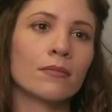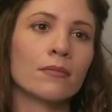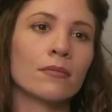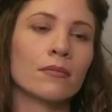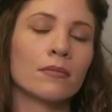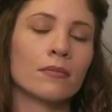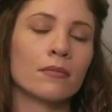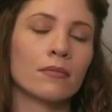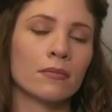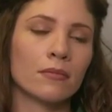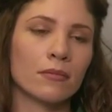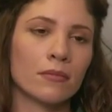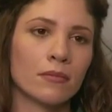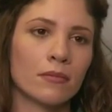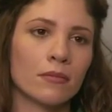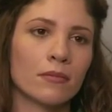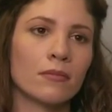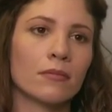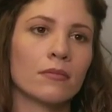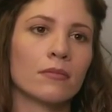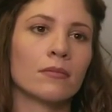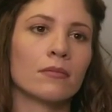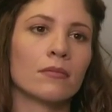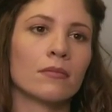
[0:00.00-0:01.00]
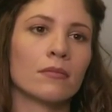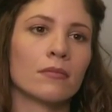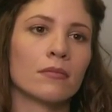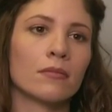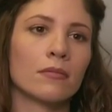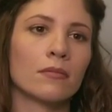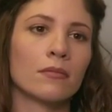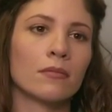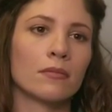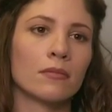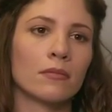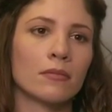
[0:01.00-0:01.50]
that can make the
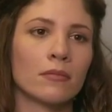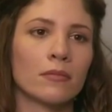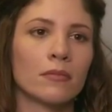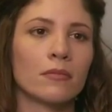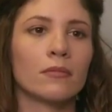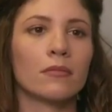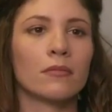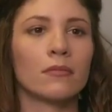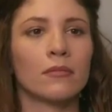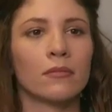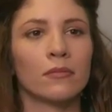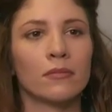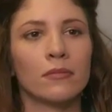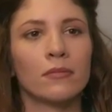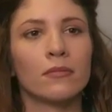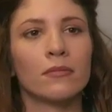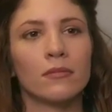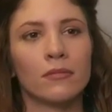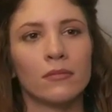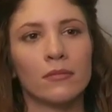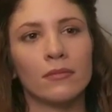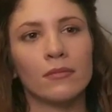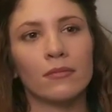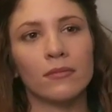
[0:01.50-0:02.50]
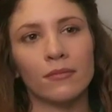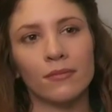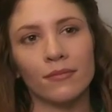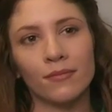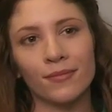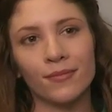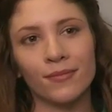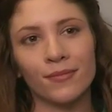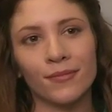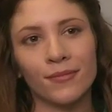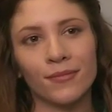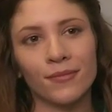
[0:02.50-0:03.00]
removal of wisdom teeth quite
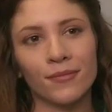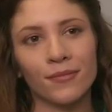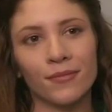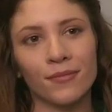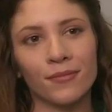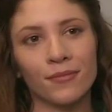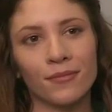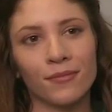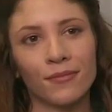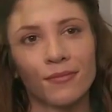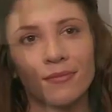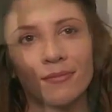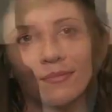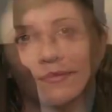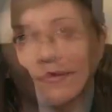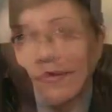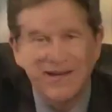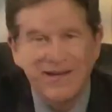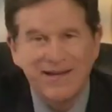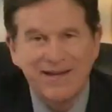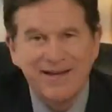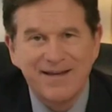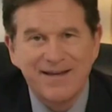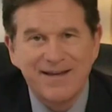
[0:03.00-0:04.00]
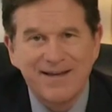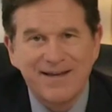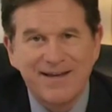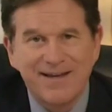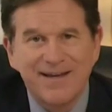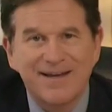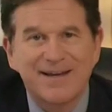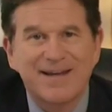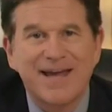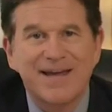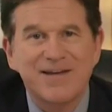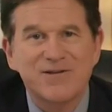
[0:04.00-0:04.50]
tolerable.
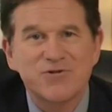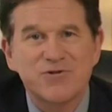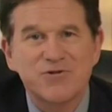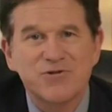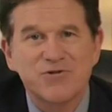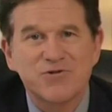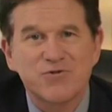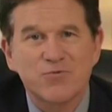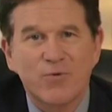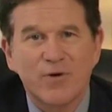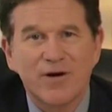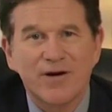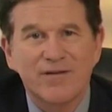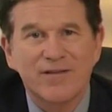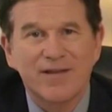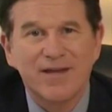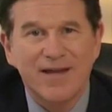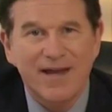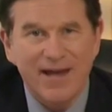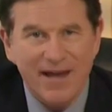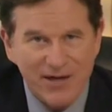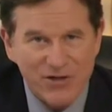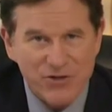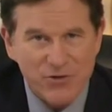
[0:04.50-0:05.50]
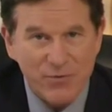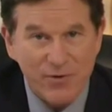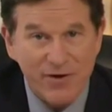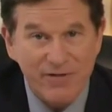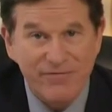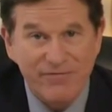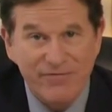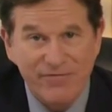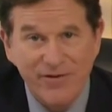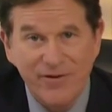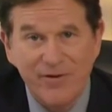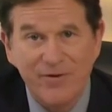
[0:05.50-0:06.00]
In cases where the X-ray
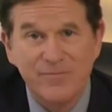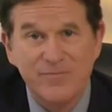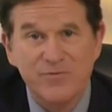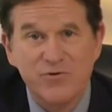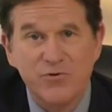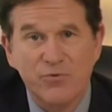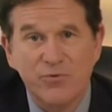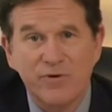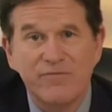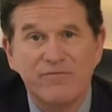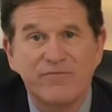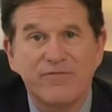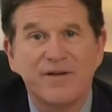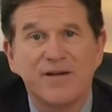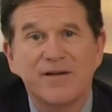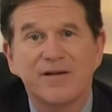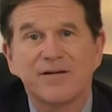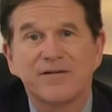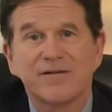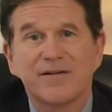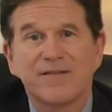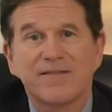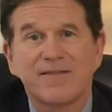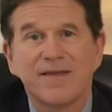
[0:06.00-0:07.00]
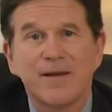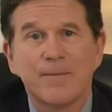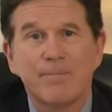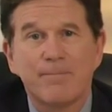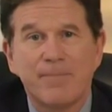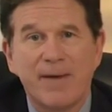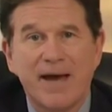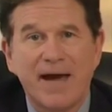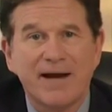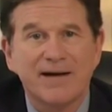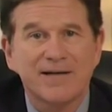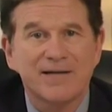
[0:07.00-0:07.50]
films reveal that the
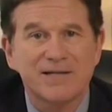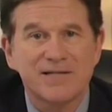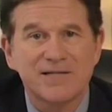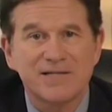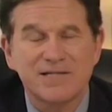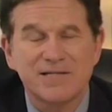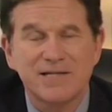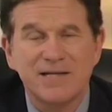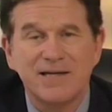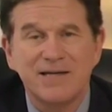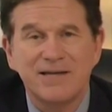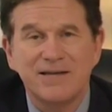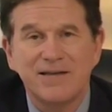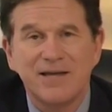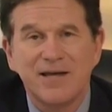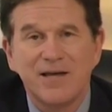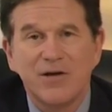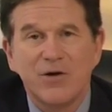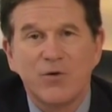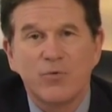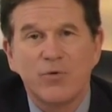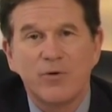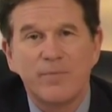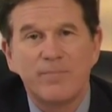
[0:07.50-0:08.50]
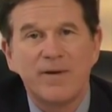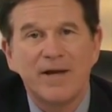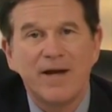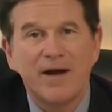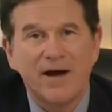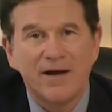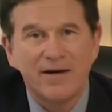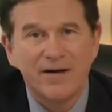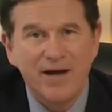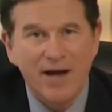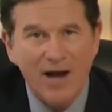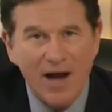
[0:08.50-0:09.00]
impacted teeth would be
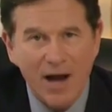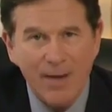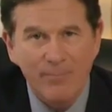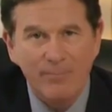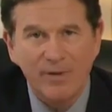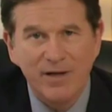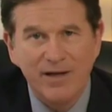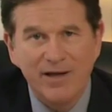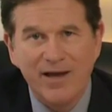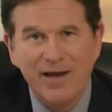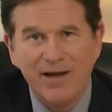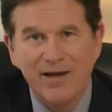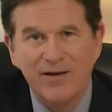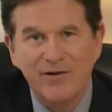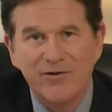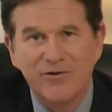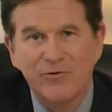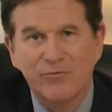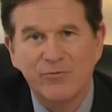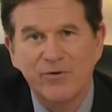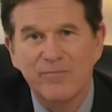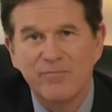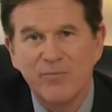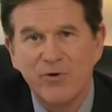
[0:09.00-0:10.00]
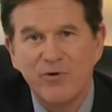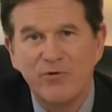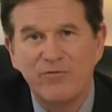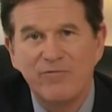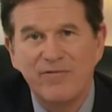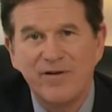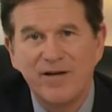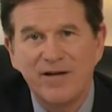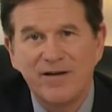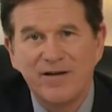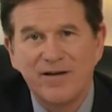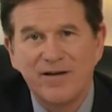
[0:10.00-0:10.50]
uncomplicated to
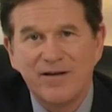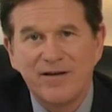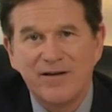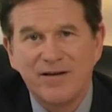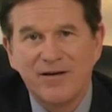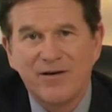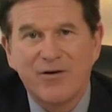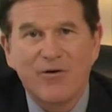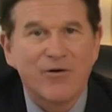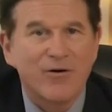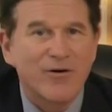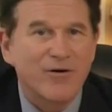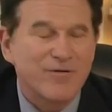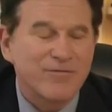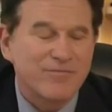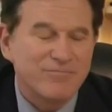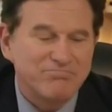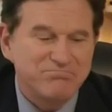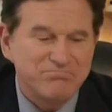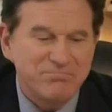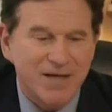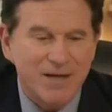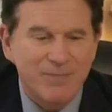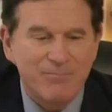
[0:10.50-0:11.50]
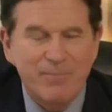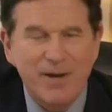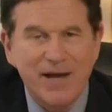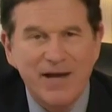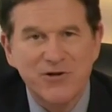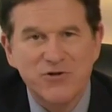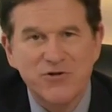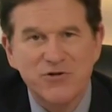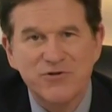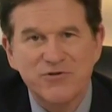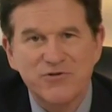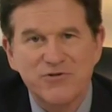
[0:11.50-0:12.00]
remove, or in
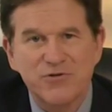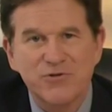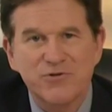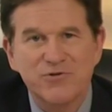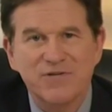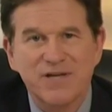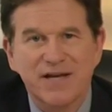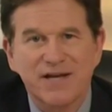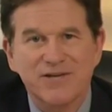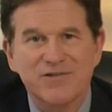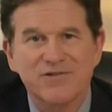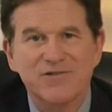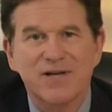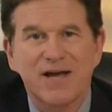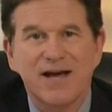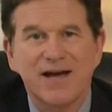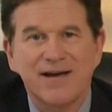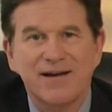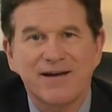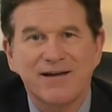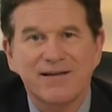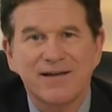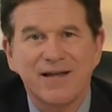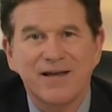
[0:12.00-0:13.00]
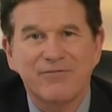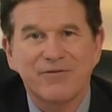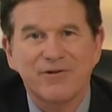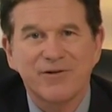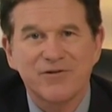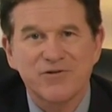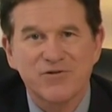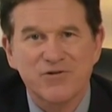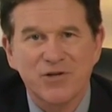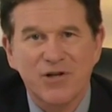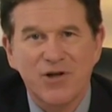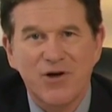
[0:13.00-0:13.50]
patients whose anxiety level
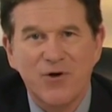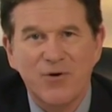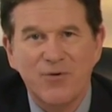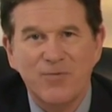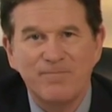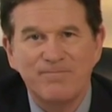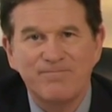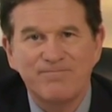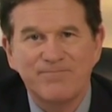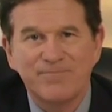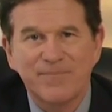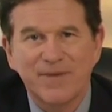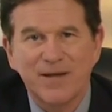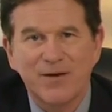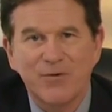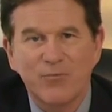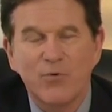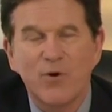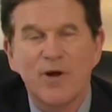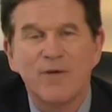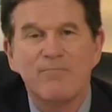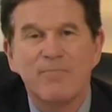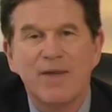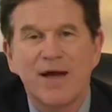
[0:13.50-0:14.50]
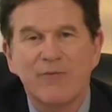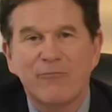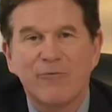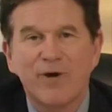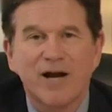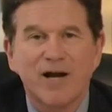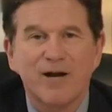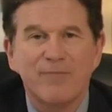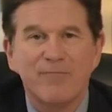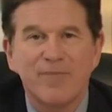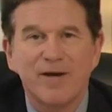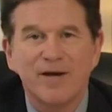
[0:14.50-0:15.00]
is low, we may
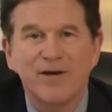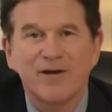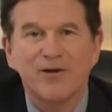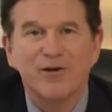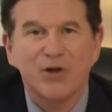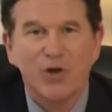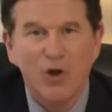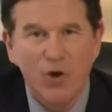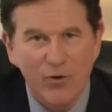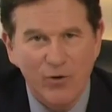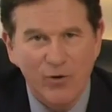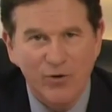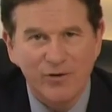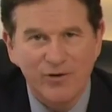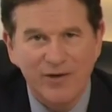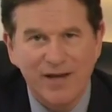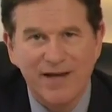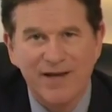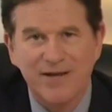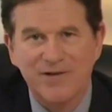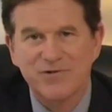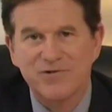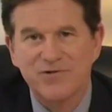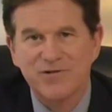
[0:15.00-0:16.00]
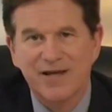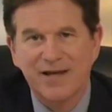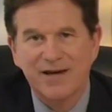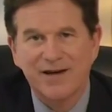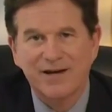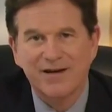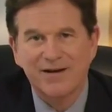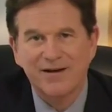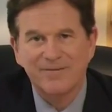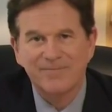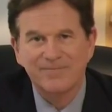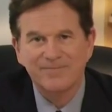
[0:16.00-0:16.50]
recommend a local
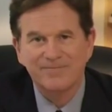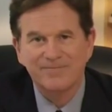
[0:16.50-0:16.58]
anesthetic.